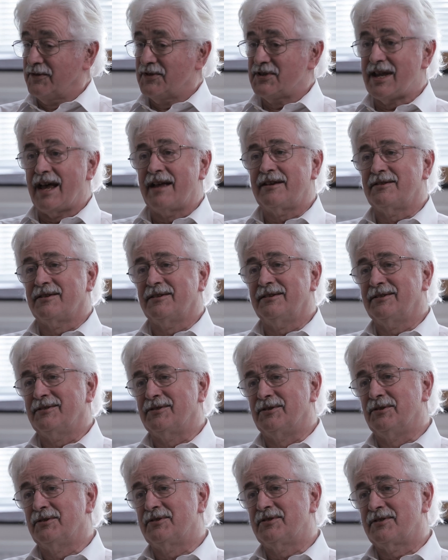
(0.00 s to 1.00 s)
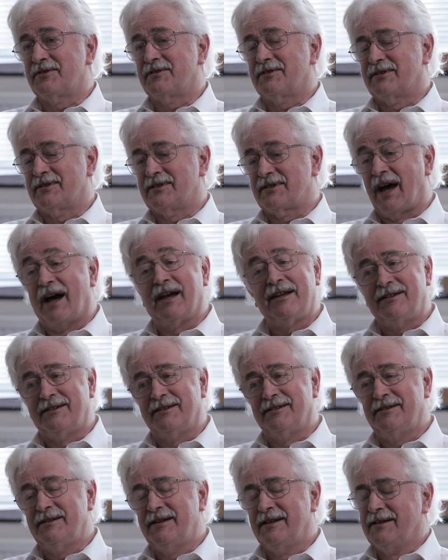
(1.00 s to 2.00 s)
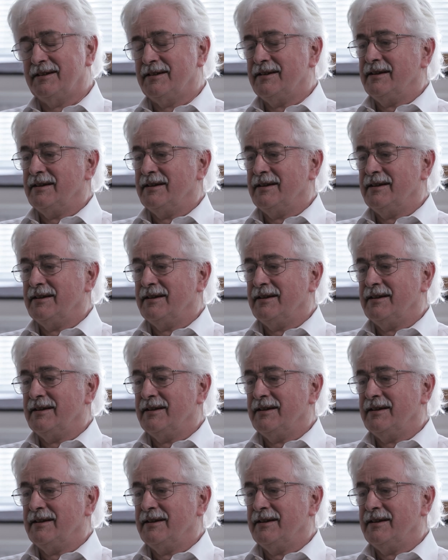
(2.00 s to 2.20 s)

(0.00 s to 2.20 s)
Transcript: of Saturn called Titan